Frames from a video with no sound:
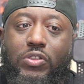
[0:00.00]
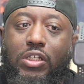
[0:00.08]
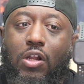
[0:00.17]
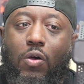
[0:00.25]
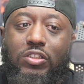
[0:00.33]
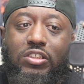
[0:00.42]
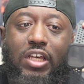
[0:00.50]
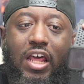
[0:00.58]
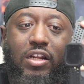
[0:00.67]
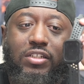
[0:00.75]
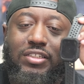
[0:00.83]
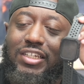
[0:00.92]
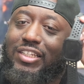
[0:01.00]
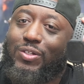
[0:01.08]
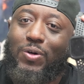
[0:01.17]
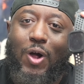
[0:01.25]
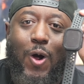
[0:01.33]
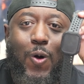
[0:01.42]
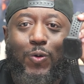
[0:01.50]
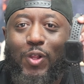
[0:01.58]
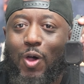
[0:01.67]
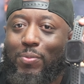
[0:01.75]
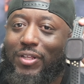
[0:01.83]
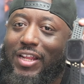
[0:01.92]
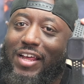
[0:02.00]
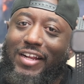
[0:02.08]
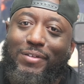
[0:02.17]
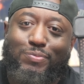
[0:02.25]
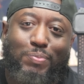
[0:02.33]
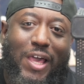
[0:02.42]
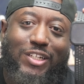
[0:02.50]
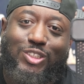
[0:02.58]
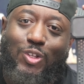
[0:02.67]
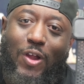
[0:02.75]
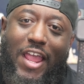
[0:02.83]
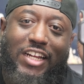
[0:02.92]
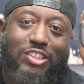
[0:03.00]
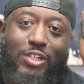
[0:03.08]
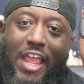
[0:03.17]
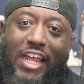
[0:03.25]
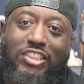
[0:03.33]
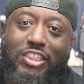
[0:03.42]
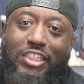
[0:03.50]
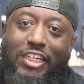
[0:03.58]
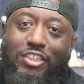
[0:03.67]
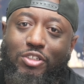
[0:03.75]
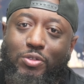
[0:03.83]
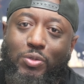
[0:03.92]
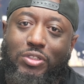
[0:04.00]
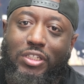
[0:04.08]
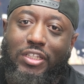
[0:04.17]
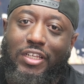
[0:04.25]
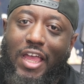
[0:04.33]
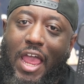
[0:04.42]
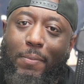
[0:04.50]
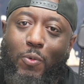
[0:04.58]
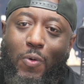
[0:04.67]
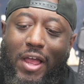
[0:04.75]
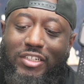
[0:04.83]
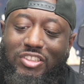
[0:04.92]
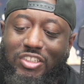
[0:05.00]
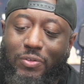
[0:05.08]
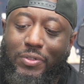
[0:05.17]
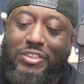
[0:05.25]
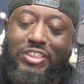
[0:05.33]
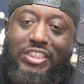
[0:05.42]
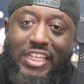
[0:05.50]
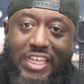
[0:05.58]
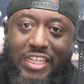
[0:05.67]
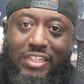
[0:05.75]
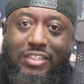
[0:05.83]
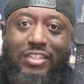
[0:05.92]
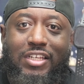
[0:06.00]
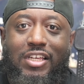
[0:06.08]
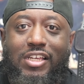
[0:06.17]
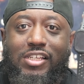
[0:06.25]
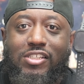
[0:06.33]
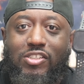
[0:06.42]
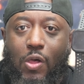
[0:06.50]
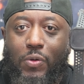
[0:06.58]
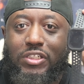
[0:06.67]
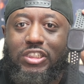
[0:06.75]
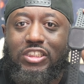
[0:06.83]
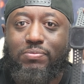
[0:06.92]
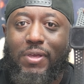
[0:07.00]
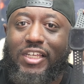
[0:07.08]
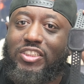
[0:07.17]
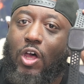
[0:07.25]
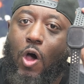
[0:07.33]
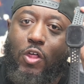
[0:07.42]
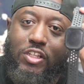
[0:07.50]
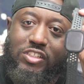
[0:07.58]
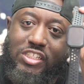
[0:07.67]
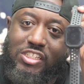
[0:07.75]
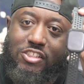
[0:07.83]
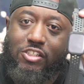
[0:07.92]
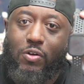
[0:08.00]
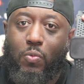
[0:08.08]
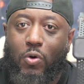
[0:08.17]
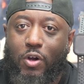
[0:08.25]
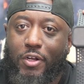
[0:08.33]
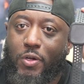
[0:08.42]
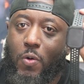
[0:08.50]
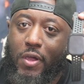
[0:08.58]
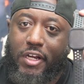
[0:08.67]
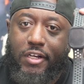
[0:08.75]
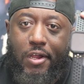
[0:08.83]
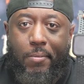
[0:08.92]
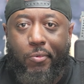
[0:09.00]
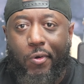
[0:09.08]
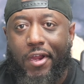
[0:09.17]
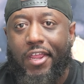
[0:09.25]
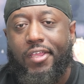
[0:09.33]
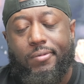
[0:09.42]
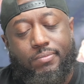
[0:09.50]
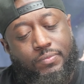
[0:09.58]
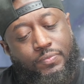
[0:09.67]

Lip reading: It's kind of getting a little old on me now. They're about to start actually introducing the Apple Watch Series 10. So it just makes all the sense in the world to go ahead and upgrade.